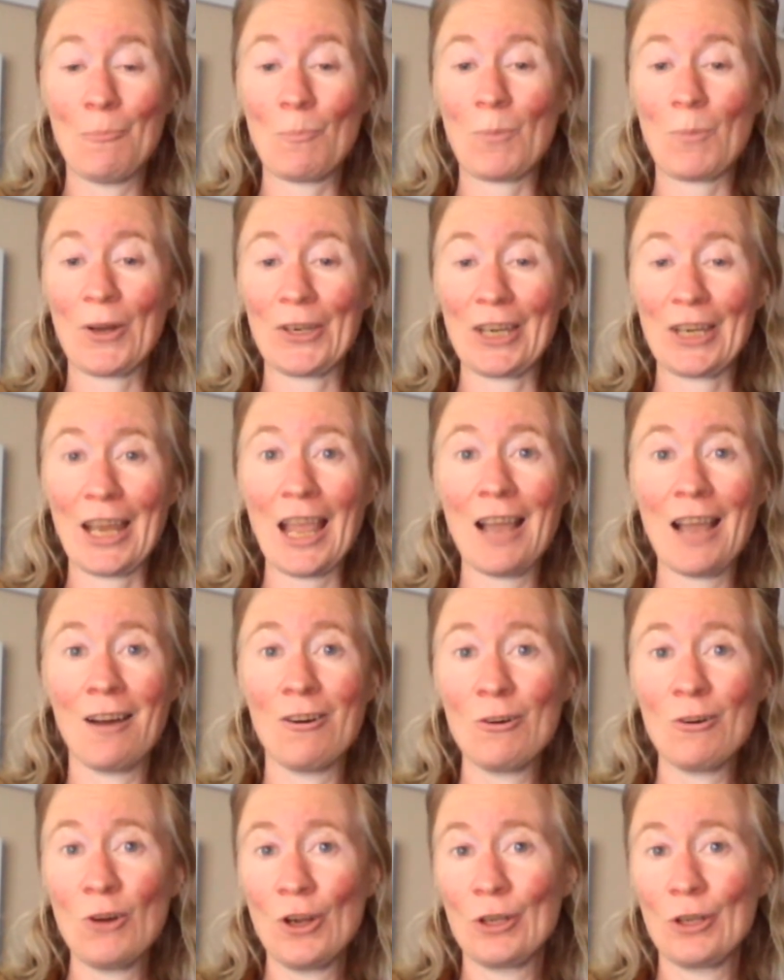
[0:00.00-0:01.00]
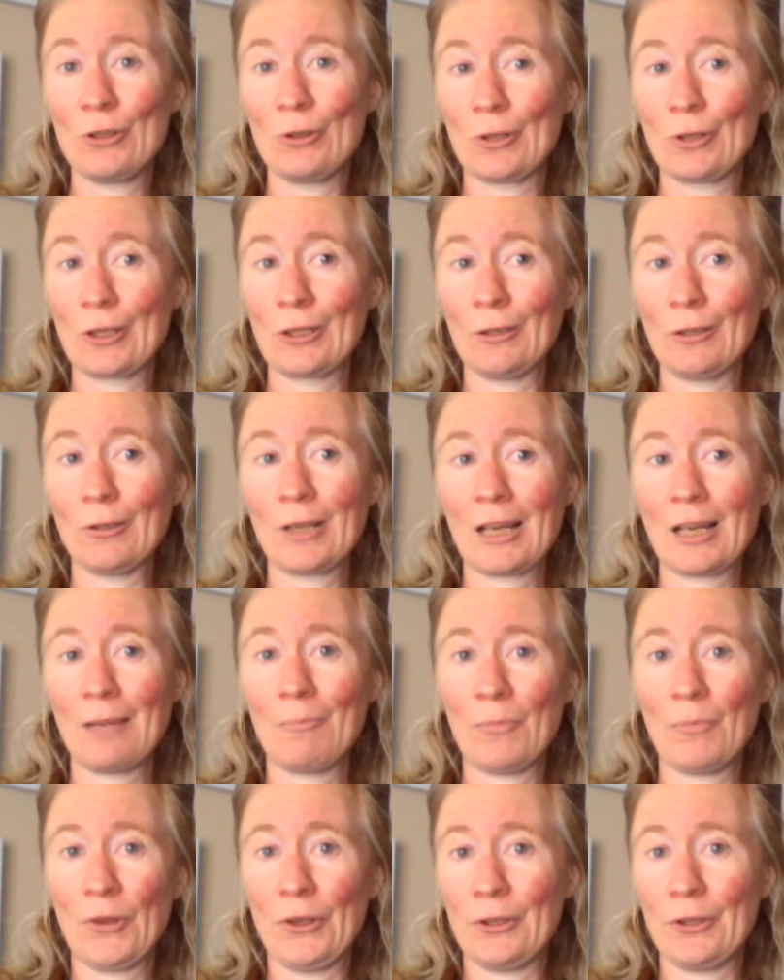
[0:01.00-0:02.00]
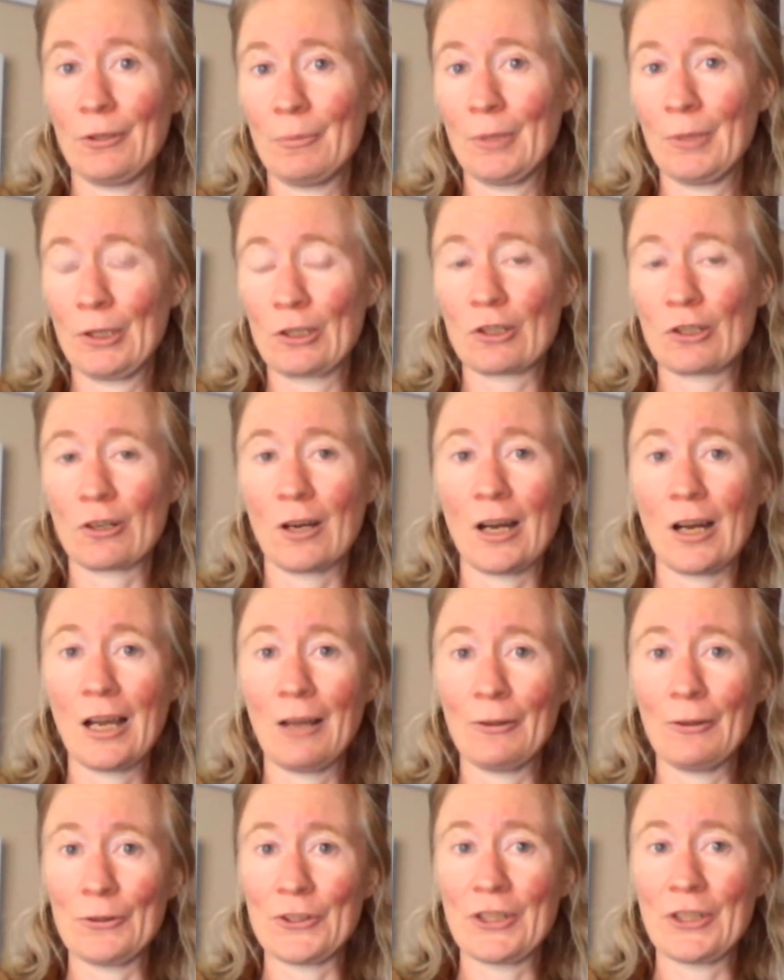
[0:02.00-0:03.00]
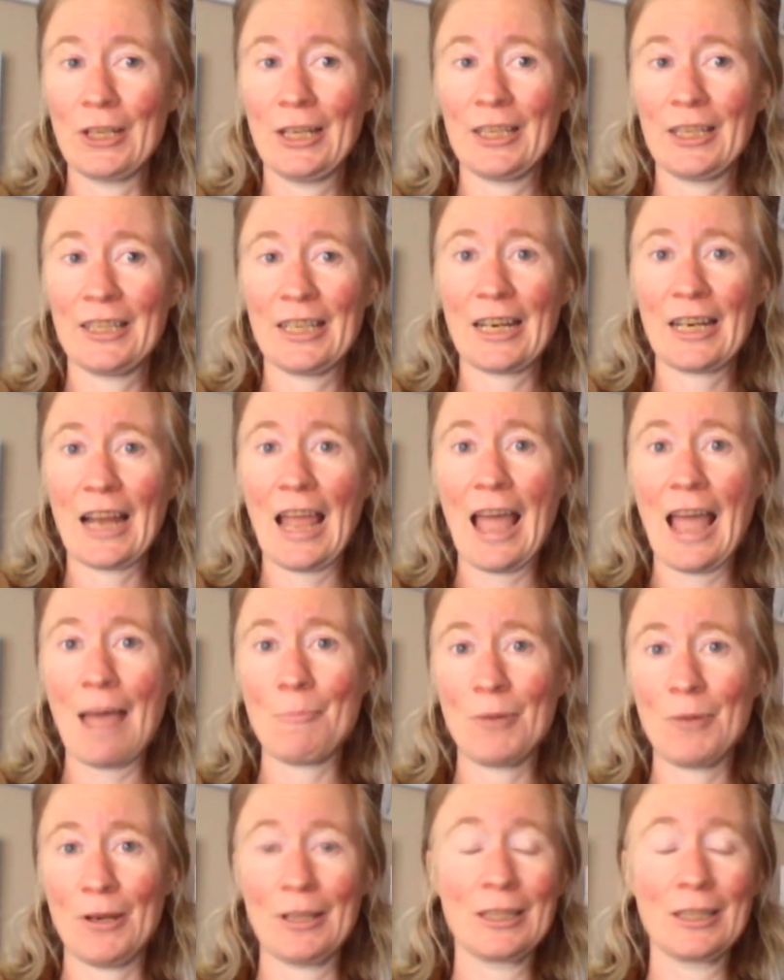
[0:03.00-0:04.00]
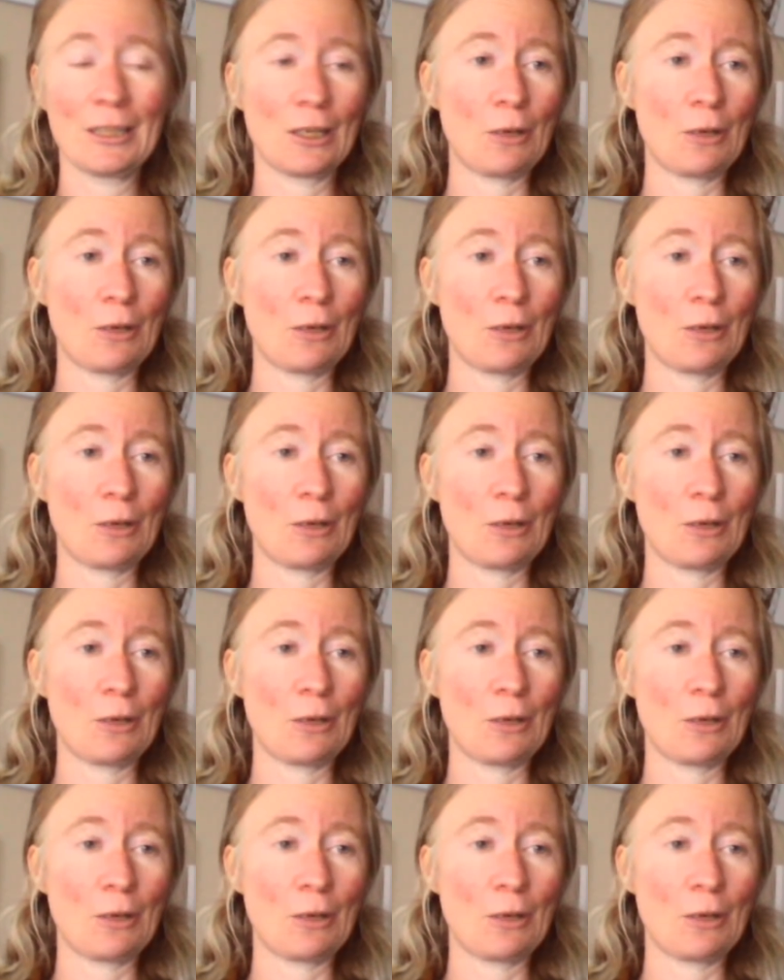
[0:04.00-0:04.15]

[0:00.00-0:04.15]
but now you can look up the human trials that are happening,